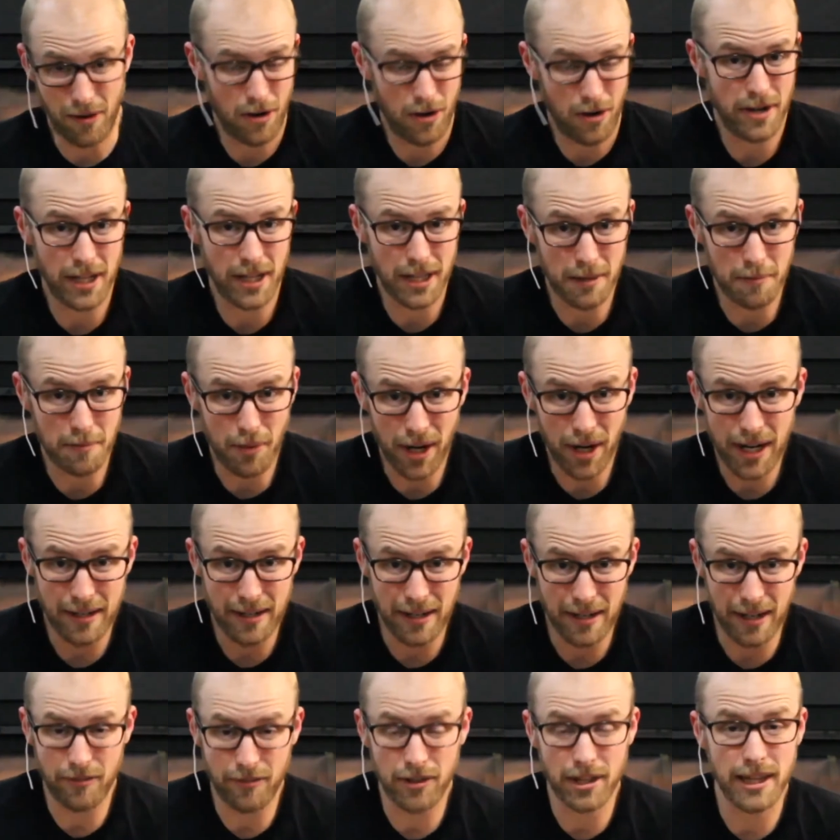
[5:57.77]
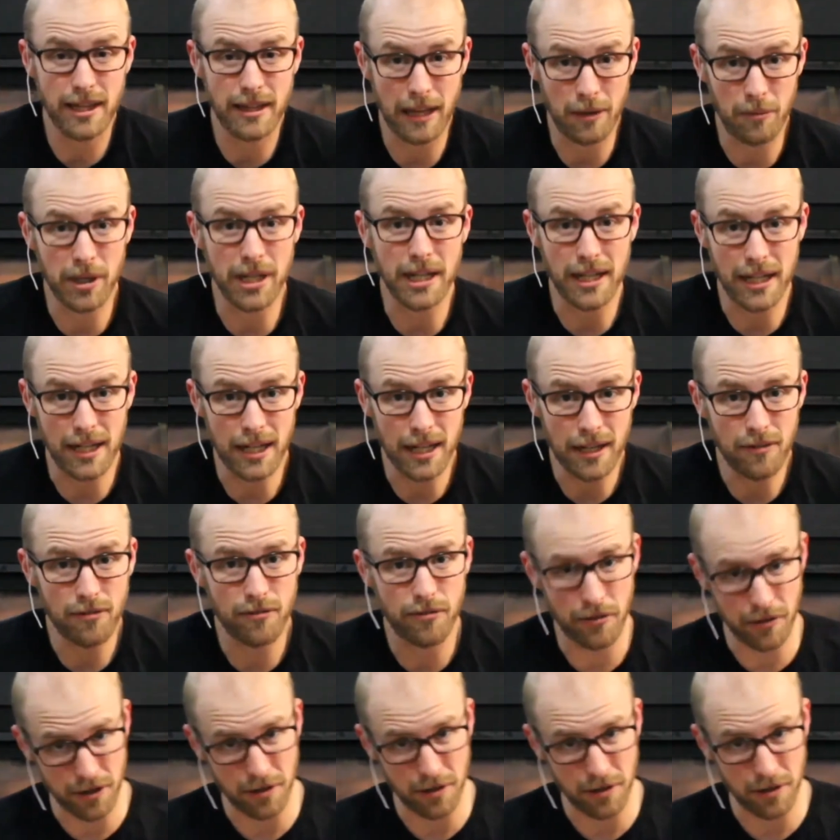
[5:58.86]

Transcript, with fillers: our daily bread and everything that we need for